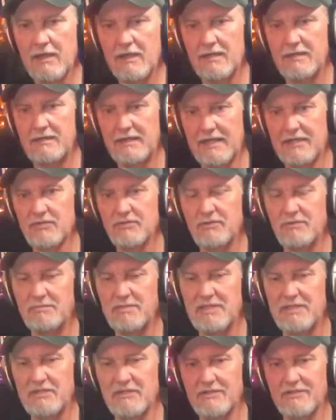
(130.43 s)
Next would
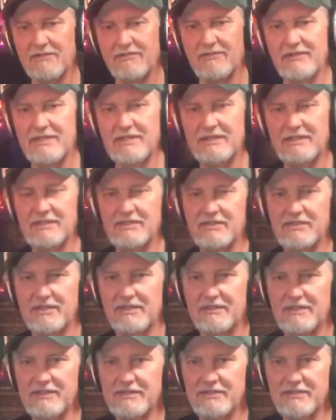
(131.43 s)
be your Affinity
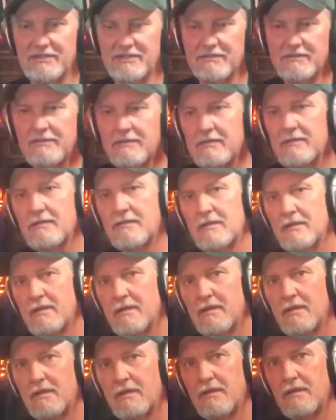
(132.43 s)
series,
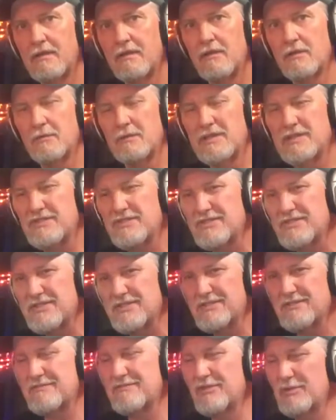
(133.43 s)

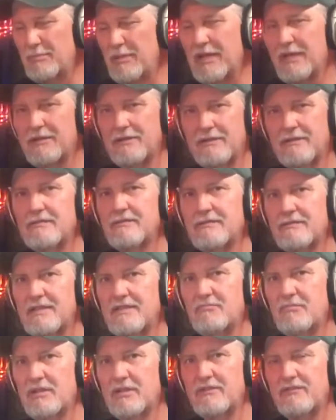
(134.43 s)
which they're better. They
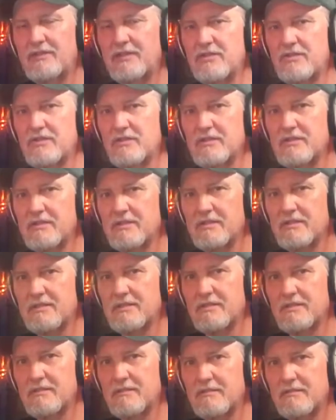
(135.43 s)
have better
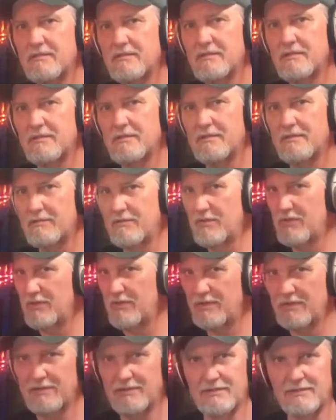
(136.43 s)
features. They're
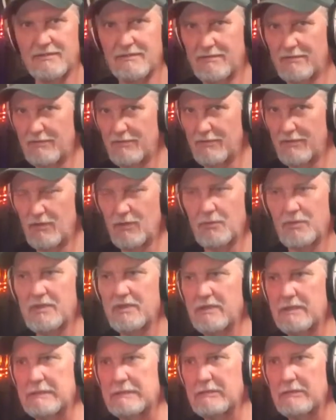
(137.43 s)
still nowhere
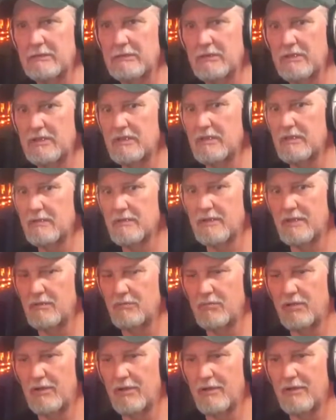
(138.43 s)
near like on
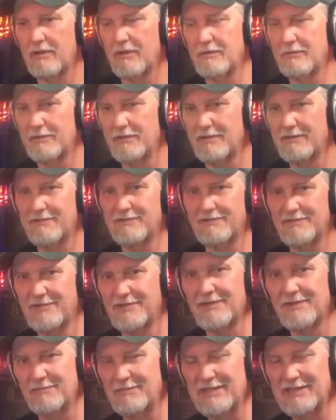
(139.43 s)
par with
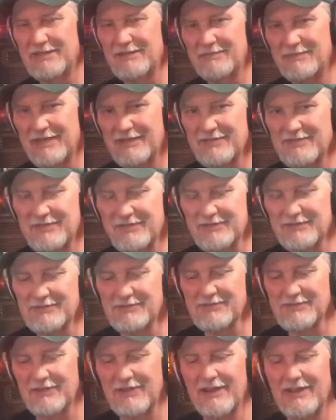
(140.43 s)
some made in Mexico
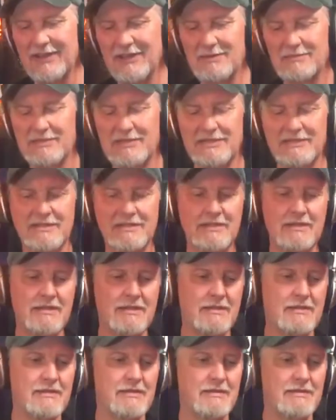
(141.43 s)
Strat, but
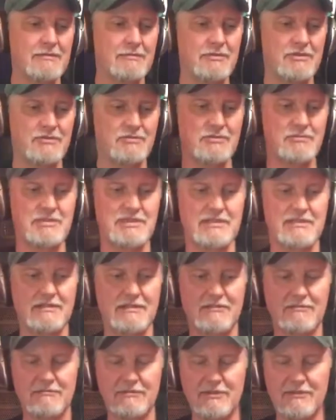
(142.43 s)
which would be
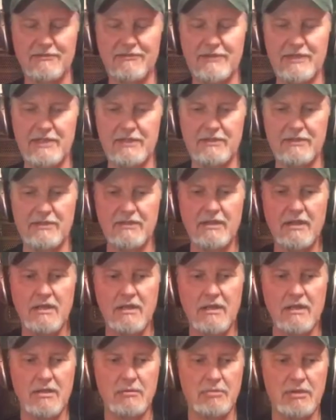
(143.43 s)
a real Fender,
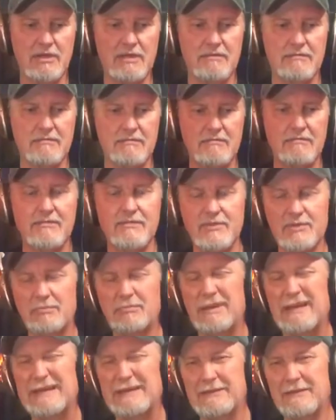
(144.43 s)
but they're
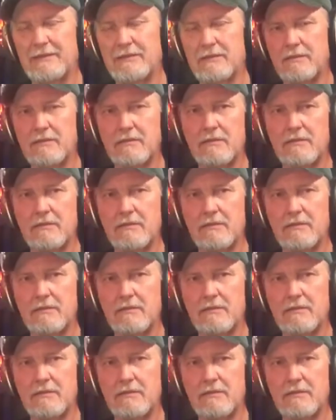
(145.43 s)
better.